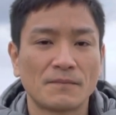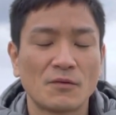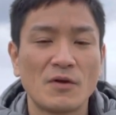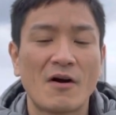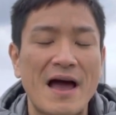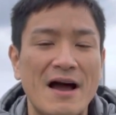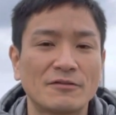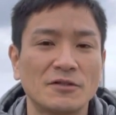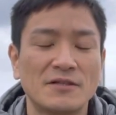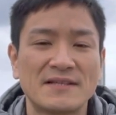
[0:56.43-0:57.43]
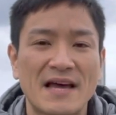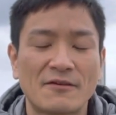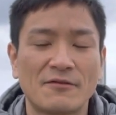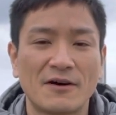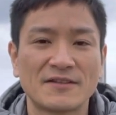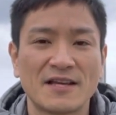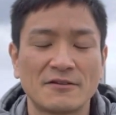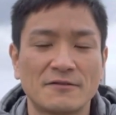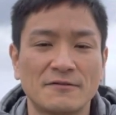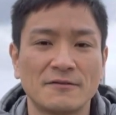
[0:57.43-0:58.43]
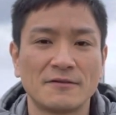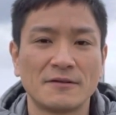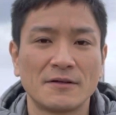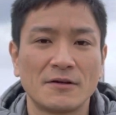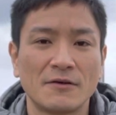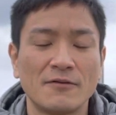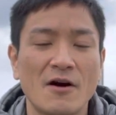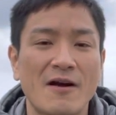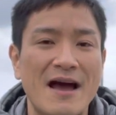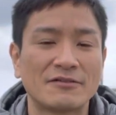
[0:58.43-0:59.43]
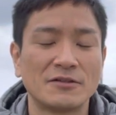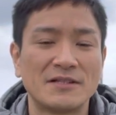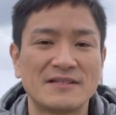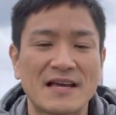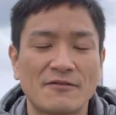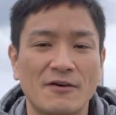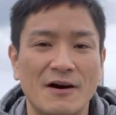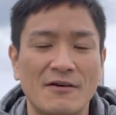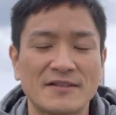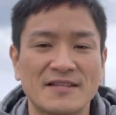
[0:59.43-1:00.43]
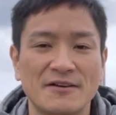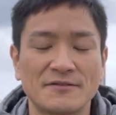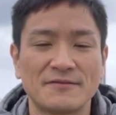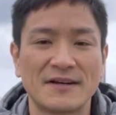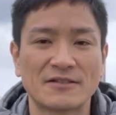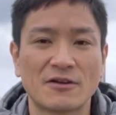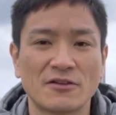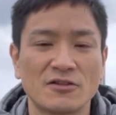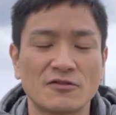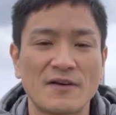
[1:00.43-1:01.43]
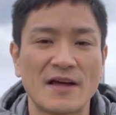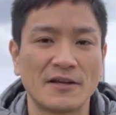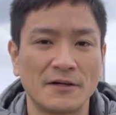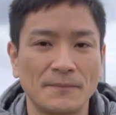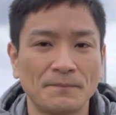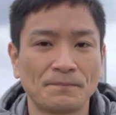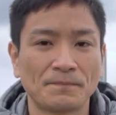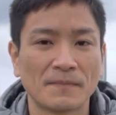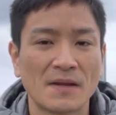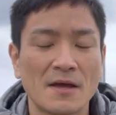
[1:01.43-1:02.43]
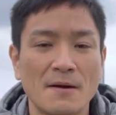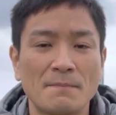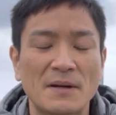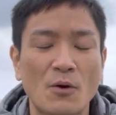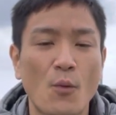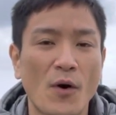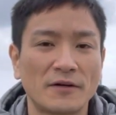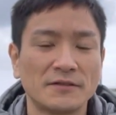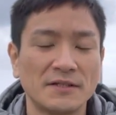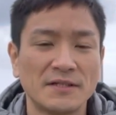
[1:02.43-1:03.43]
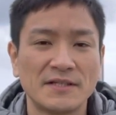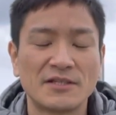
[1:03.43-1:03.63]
We all have to decide for ourselves we all have to decide for ourselves what constitutes failure. But the world is